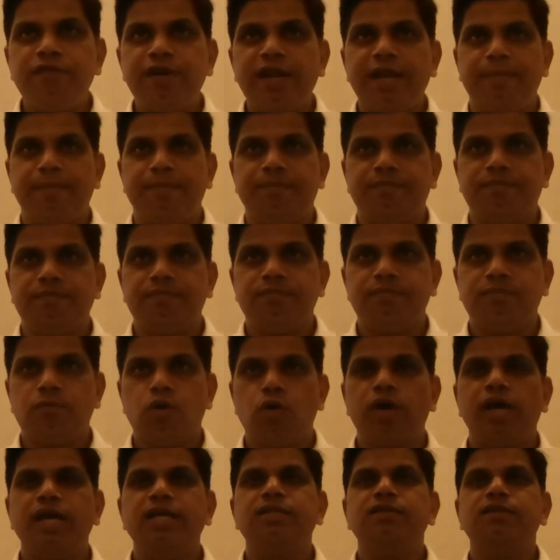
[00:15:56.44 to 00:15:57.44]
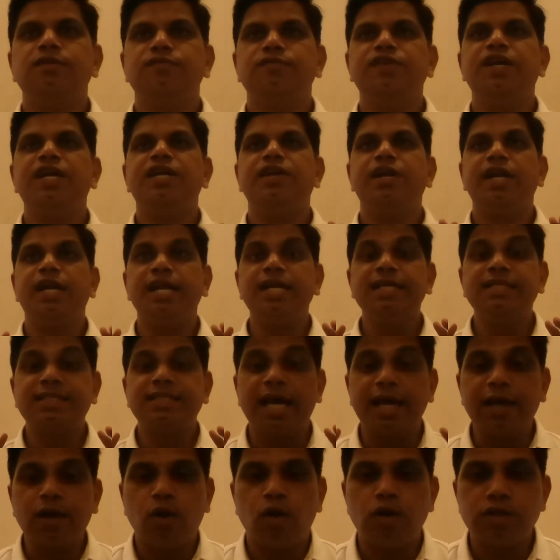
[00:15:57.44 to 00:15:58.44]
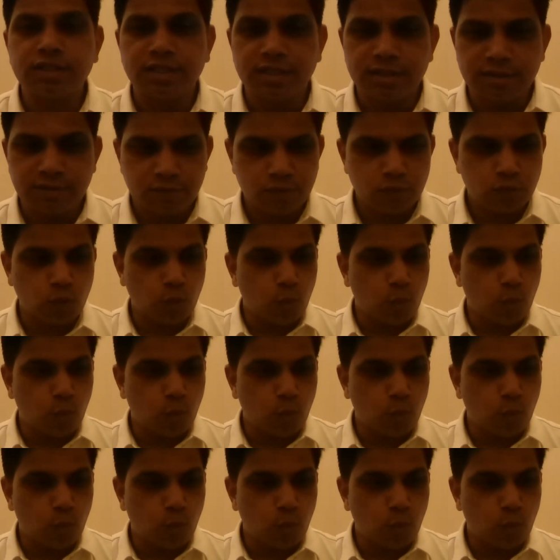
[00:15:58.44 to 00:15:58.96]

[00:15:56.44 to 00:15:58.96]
frame, okay, we are treating psychosis.